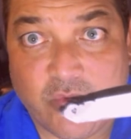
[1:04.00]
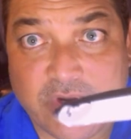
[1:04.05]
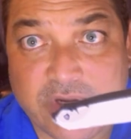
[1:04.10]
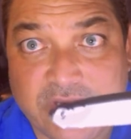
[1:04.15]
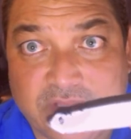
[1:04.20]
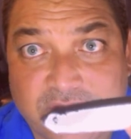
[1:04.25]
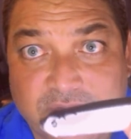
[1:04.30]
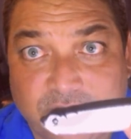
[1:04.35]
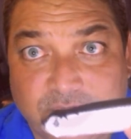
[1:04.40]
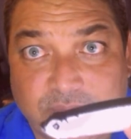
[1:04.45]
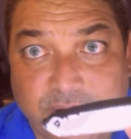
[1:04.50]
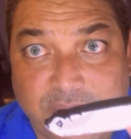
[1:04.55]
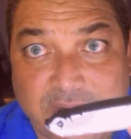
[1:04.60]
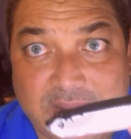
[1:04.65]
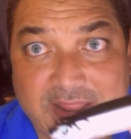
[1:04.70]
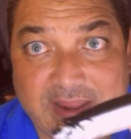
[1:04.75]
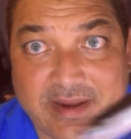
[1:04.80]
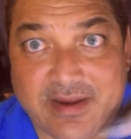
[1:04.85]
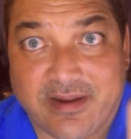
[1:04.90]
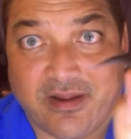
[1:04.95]
one. It's
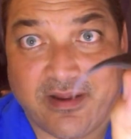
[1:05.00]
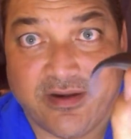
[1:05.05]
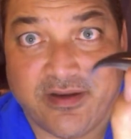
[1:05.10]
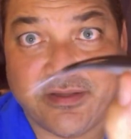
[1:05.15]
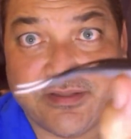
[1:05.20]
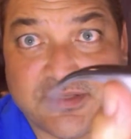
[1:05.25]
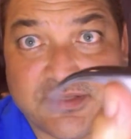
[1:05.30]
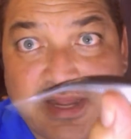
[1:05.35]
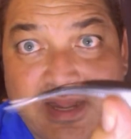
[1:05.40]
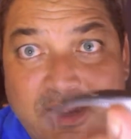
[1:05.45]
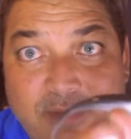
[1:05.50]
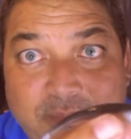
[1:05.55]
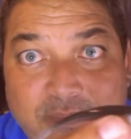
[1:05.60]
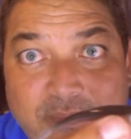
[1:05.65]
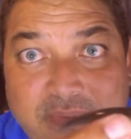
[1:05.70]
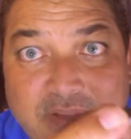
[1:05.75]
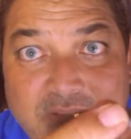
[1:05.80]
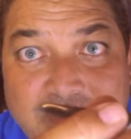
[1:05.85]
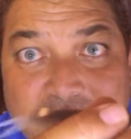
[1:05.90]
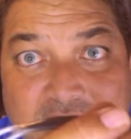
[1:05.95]
black on the
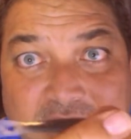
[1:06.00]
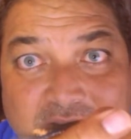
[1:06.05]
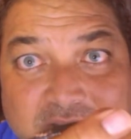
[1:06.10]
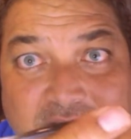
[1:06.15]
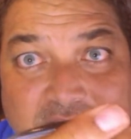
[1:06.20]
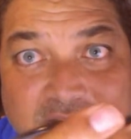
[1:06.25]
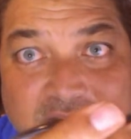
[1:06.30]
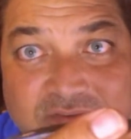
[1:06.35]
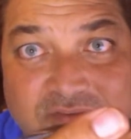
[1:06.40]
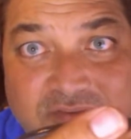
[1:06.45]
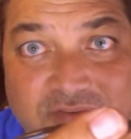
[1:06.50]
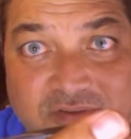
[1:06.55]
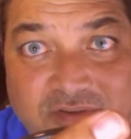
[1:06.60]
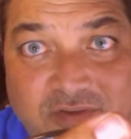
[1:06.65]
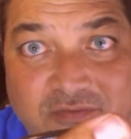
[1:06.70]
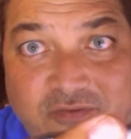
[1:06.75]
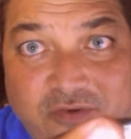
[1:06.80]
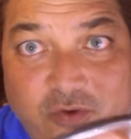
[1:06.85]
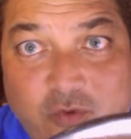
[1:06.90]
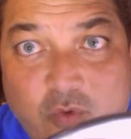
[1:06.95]
top and
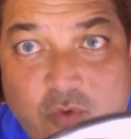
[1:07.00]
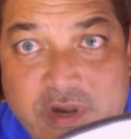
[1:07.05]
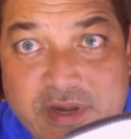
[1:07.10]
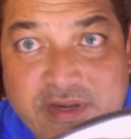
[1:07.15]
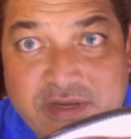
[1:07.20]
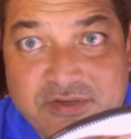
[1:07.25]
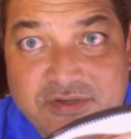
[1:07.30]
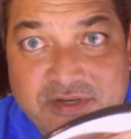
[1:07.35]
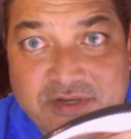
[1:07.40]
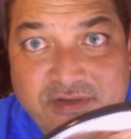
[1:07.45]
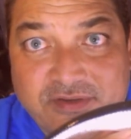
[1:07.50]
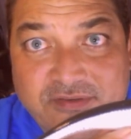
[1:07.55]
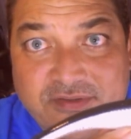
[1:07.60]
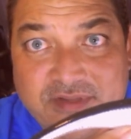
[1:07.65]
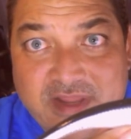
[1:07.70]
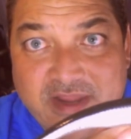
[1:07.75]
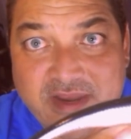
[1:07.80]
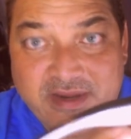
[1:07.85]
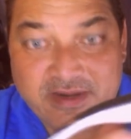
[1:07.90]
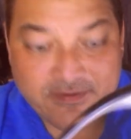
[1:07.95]
silver whitish on the
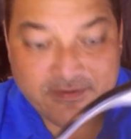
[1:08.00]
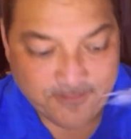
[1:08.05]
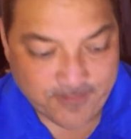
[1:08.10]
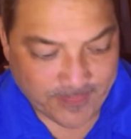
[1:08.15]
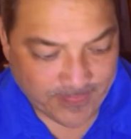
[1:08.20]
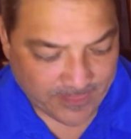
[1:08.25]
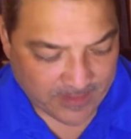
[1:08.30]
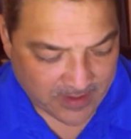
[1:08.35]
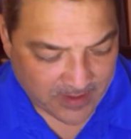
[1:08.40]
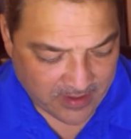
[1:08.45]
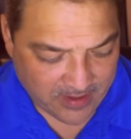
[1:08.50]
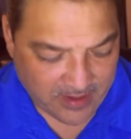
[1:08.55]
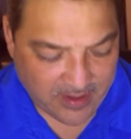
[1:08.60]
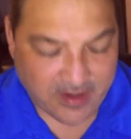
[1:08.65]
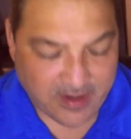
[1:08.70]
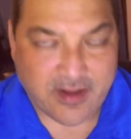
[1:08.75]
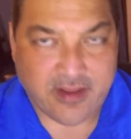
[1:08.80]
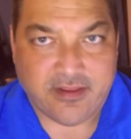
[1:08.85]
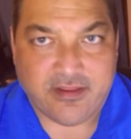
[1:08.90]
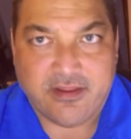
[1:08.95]
side.
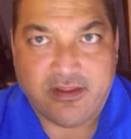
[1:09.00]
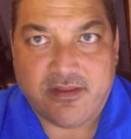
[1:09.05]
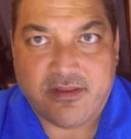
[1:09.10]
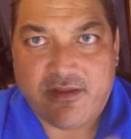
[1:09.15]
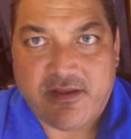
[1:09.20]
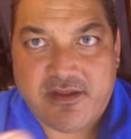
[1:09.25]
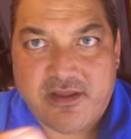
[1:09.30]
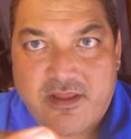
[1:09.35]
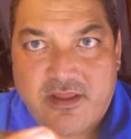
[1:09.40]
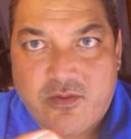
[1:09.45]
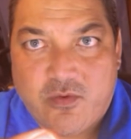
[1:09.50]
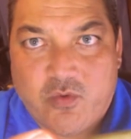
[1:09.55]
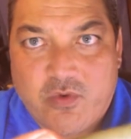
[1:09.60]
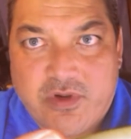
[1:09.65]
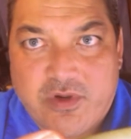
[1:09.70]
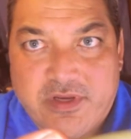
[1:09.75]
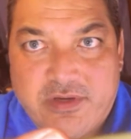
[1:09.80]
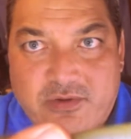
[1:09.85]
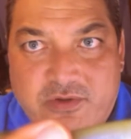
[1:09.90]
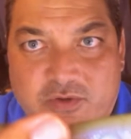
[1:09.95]
And then the other
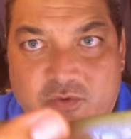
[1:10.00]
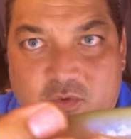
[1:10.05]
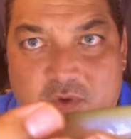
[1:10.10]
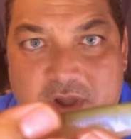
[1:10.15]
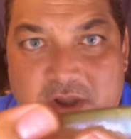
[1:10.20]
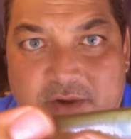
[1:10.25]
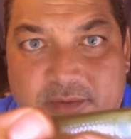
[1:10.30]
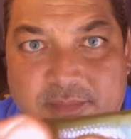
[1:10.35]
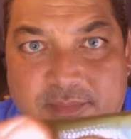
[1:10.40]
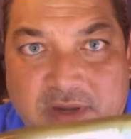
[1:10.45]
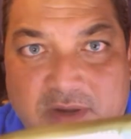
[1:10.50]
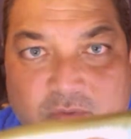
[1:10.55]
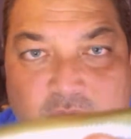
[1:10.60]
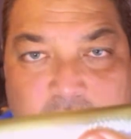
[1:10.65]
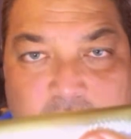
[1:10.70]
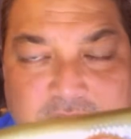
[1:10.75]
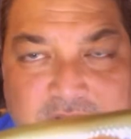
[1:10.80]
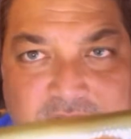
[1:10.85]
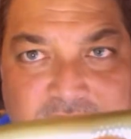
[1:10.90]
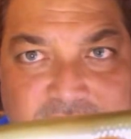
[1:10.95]
one, the watermelon
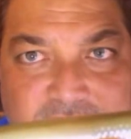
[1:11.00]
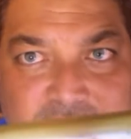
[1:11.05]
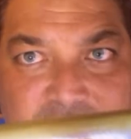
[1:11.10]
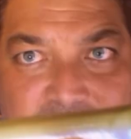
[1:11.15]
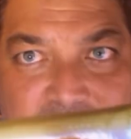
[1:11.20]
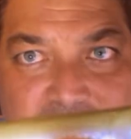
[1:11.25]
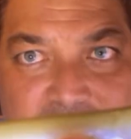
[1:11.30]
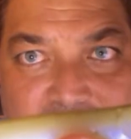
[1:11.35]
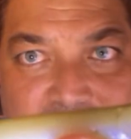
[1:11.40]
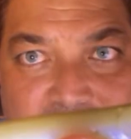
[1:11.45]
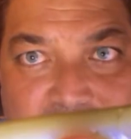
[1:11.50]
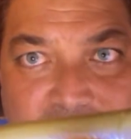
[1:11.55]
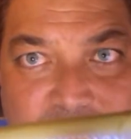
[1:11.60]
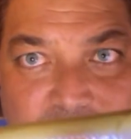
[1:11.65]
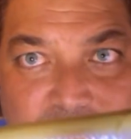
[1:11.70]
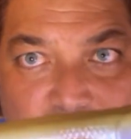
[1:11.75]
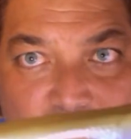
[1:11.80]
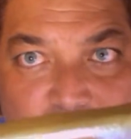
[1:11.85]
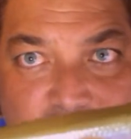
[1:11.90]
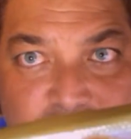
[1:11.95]
one, is
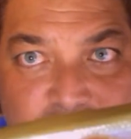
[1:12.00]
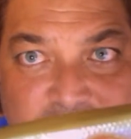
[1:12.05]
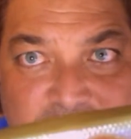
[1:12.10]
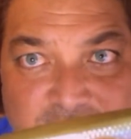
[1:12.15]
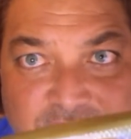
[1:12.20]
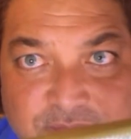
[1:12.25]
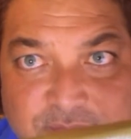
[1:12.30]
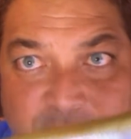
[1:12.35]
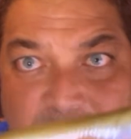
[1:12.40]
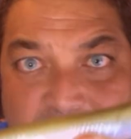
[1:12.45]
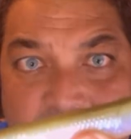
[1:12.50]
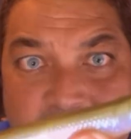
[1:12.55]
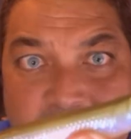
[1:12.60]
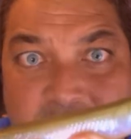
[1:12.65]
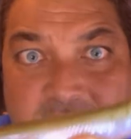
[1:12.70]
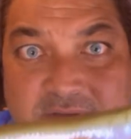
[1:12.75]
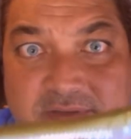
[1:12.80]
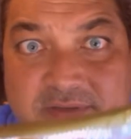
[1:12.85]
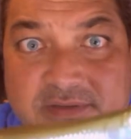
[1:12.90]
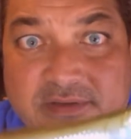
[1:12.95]
more
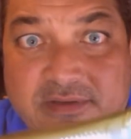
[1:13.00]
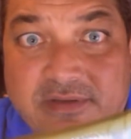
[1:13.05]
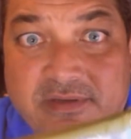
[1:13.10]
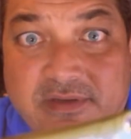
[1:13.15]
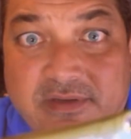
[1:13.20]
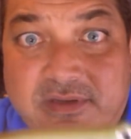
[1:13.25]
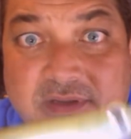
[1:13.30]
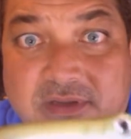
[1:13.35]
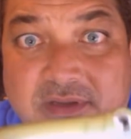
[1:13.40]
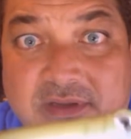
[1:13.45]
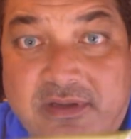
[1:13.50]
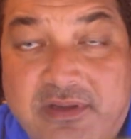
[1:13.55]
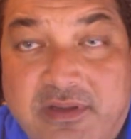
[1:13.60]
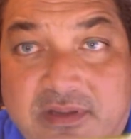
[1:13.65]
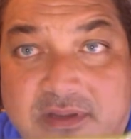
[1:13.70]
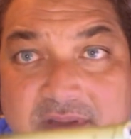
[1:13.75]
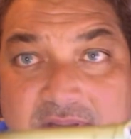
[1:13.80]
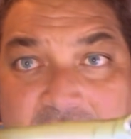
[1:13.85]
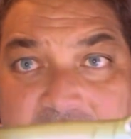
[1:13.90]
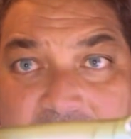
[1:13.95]
transparent,
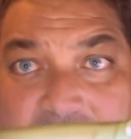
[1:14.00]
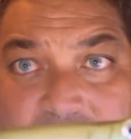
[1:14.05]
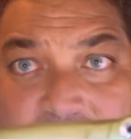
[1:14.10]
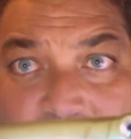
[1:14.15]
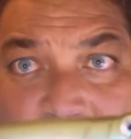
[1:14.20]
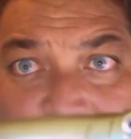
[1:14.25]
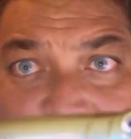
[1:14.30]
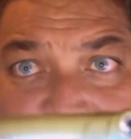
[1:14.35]
more